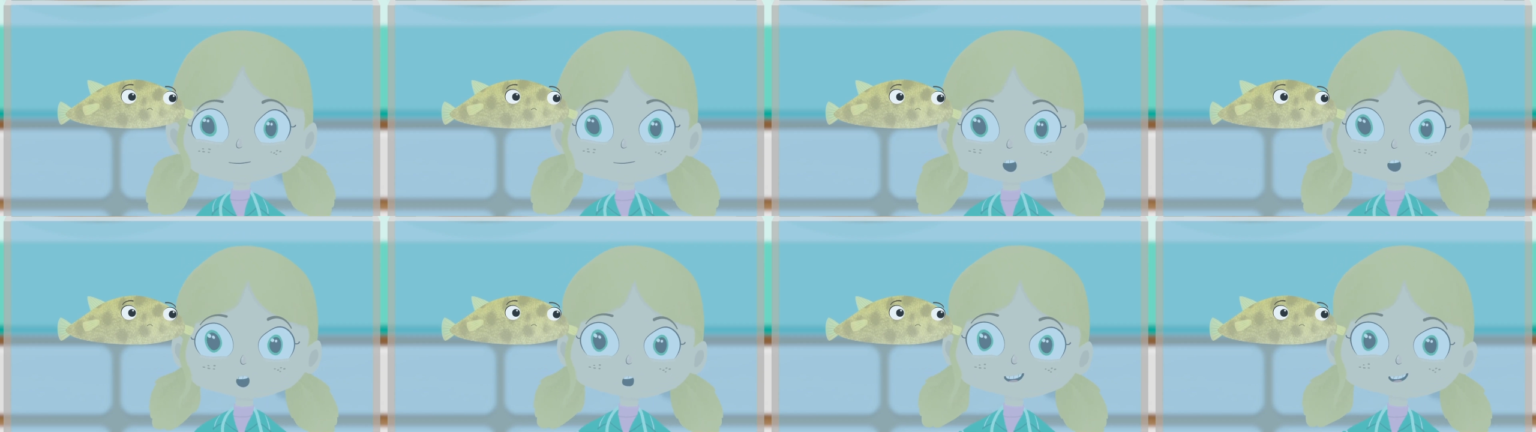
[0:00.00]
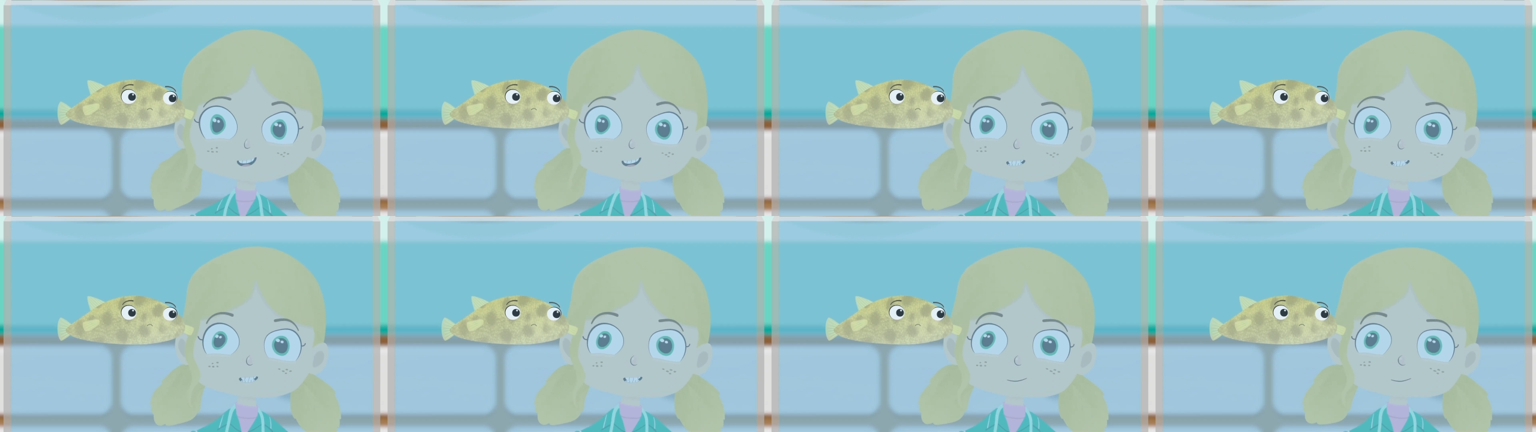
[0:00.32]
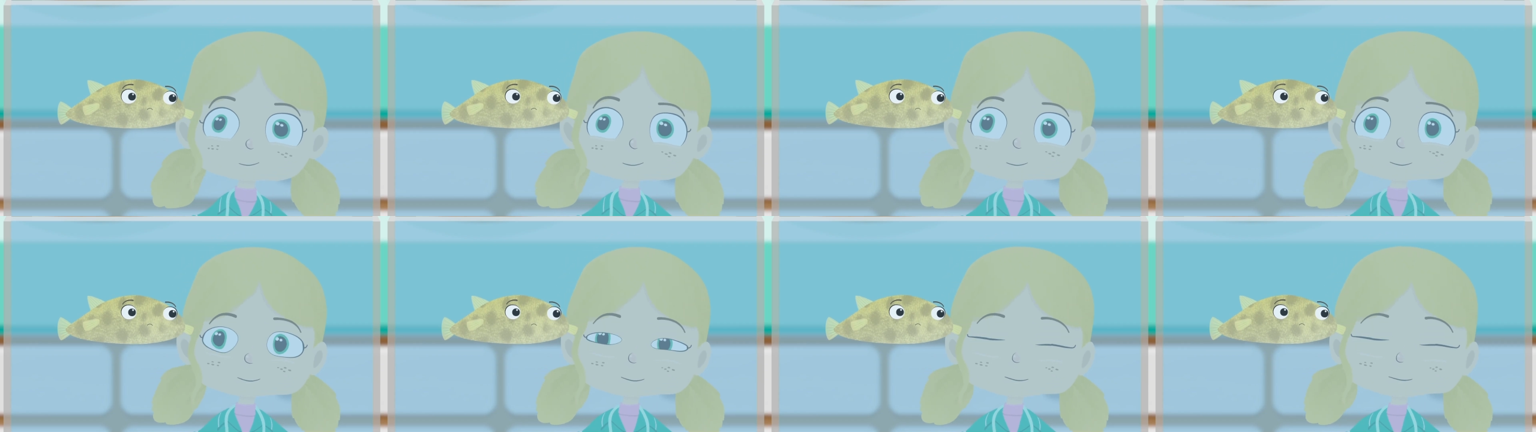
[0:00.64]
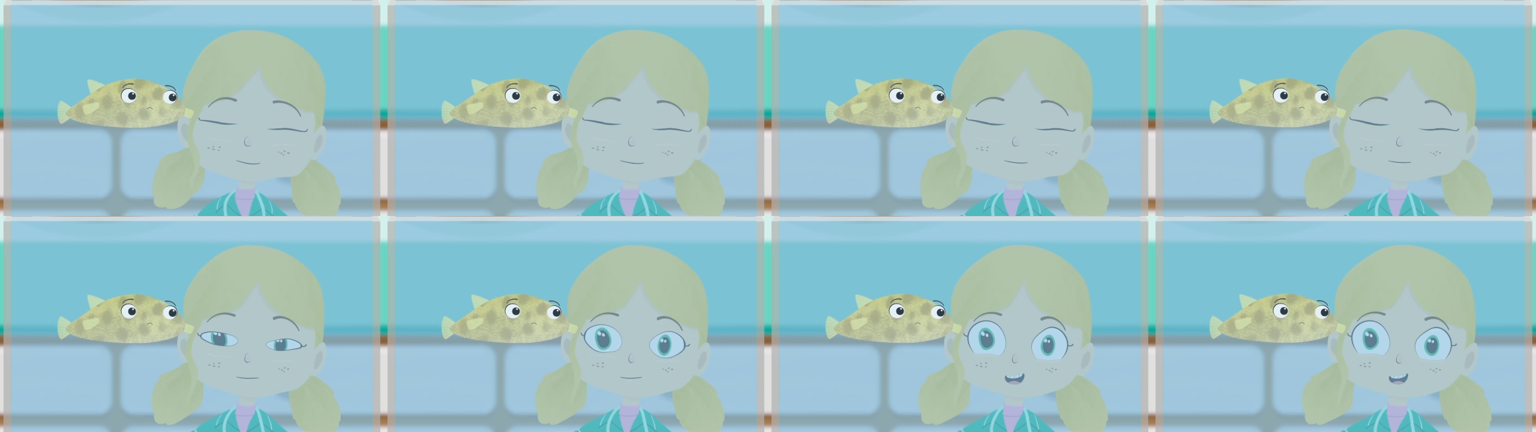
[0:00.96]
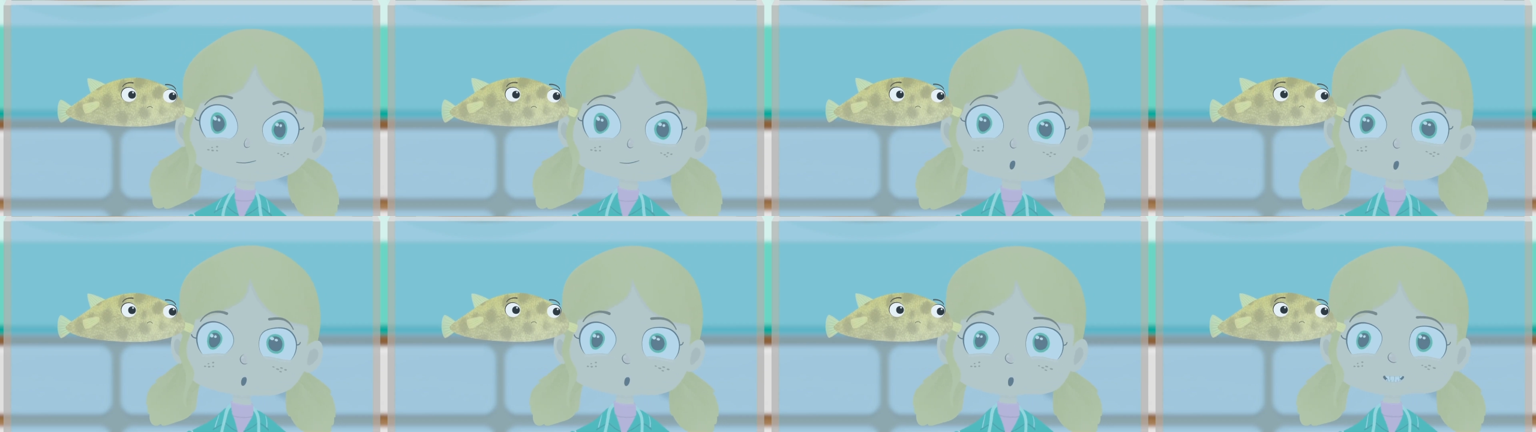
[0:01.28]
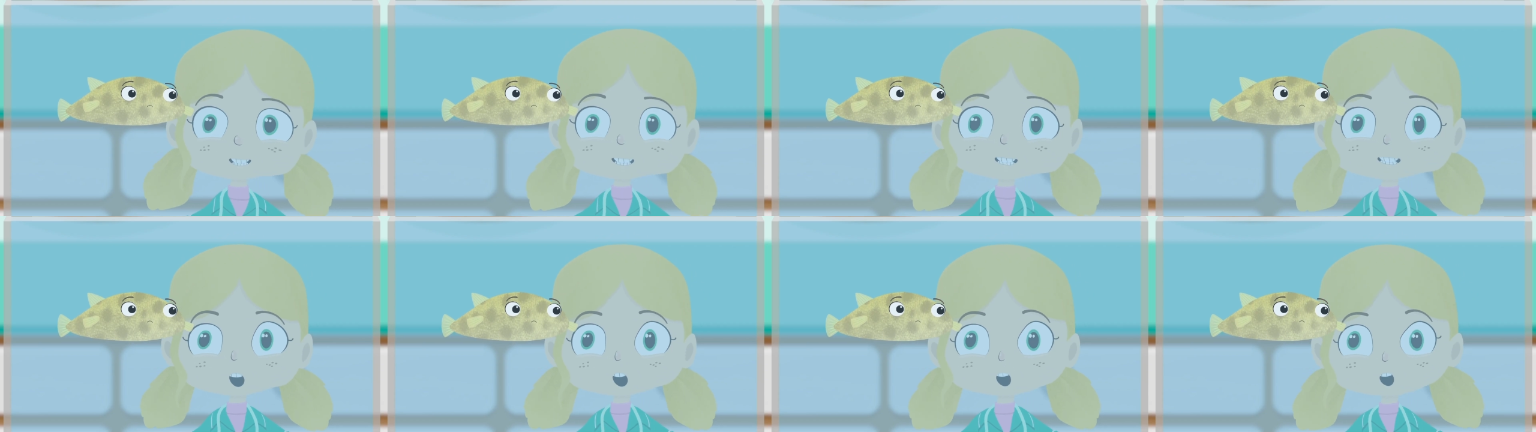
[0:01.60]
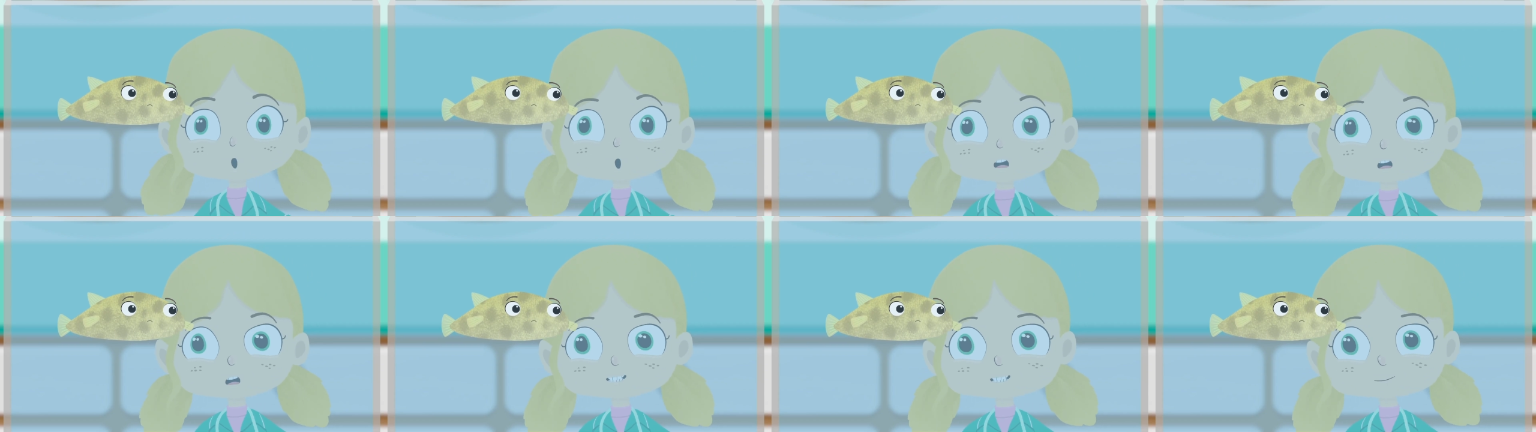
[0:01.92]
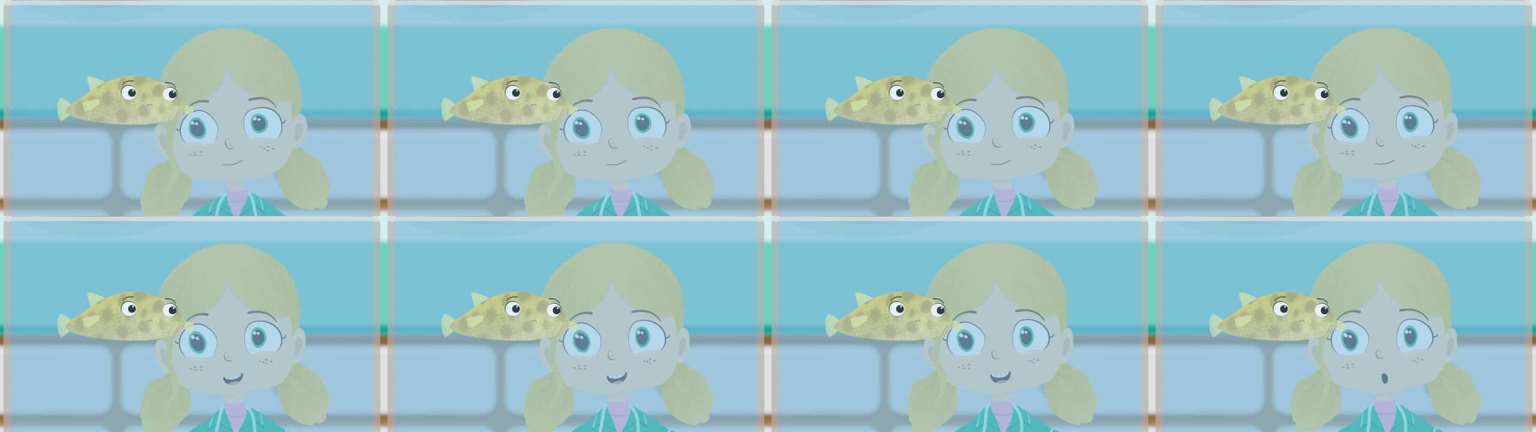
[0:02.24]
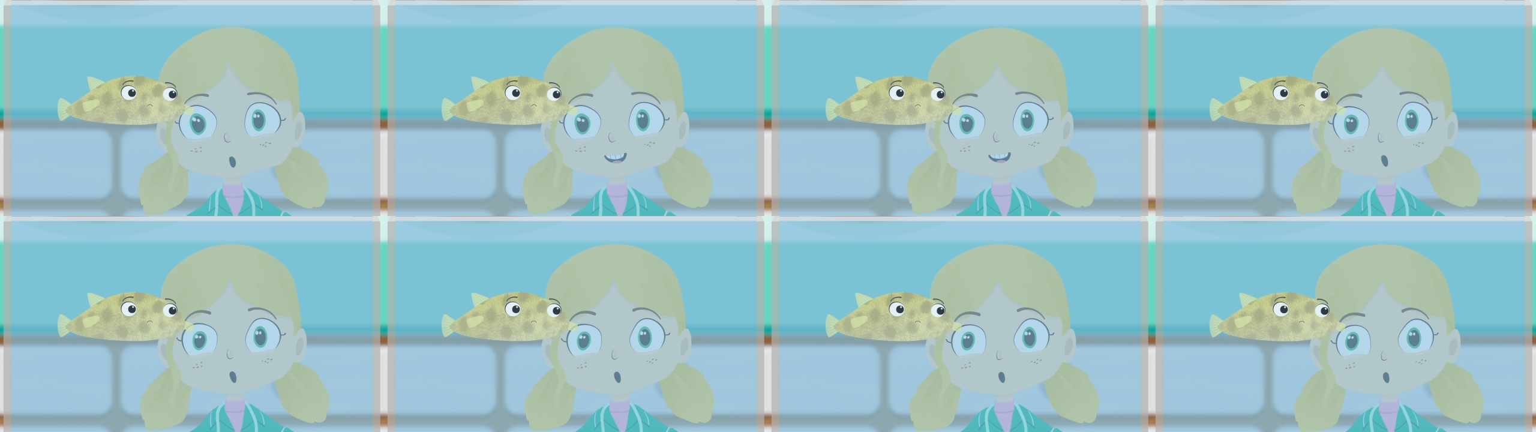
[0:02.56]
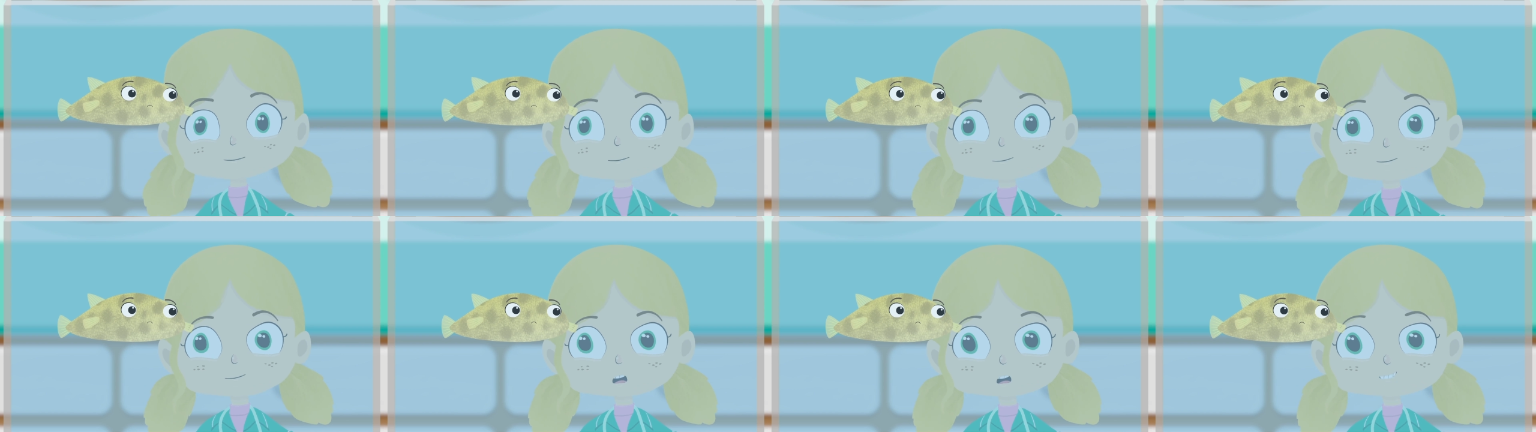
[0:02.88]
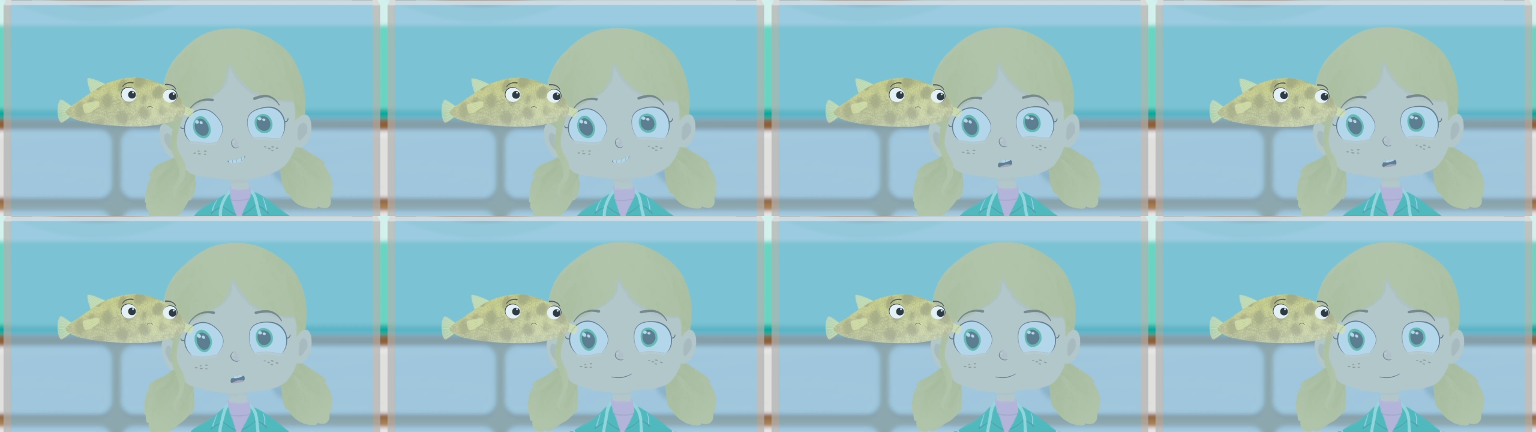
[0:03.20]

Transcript: [unreadable: no face in view]